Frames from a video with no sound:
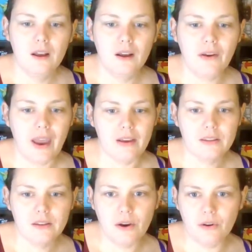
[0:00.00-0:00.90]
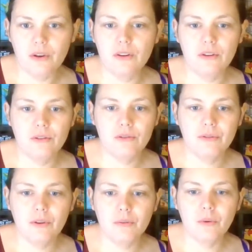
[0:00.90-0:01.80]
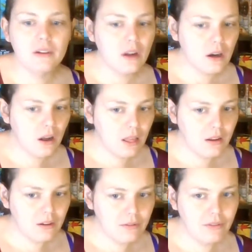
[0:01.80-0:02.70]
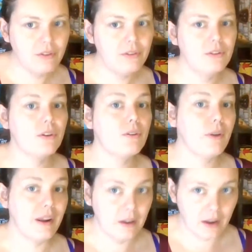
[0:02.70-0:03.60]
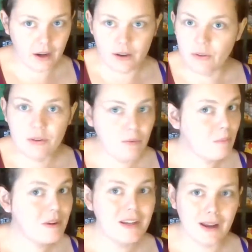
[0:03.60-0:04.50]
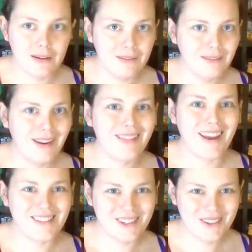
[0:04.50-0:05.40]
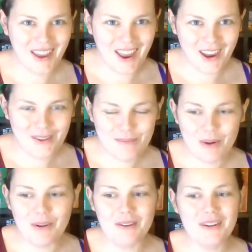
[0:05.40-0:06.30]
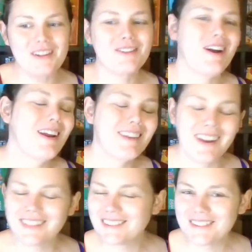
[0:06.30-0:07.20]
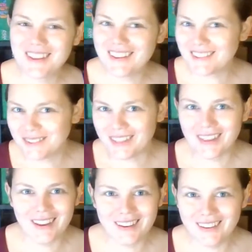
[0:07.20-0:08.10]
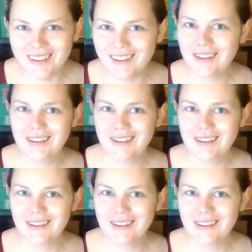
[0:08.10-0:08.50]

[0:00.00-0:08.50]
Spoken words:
Okay, so you've worked on all of your grid, and I know you won't be done, and that's okay. But we're going to try to get through this within